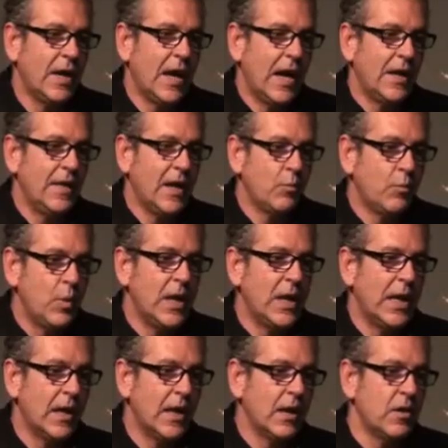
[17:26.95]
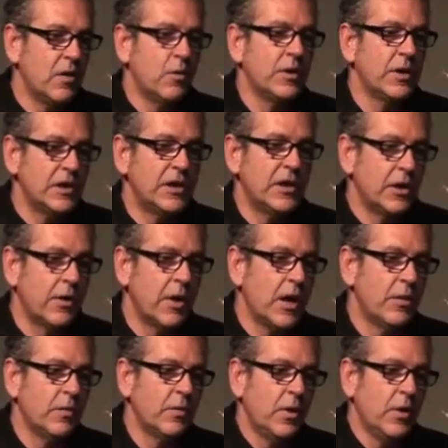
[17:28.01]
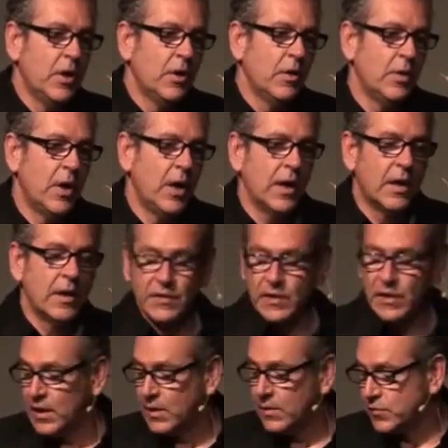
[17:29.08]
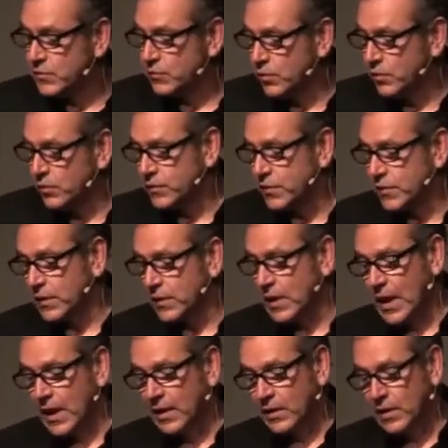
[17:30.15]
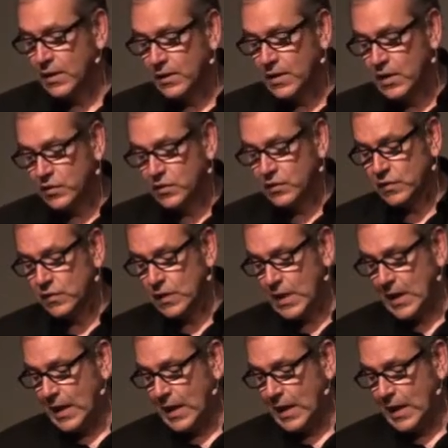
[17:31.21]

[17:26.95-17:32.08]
and then winning according to your own terms, rules, and conditions.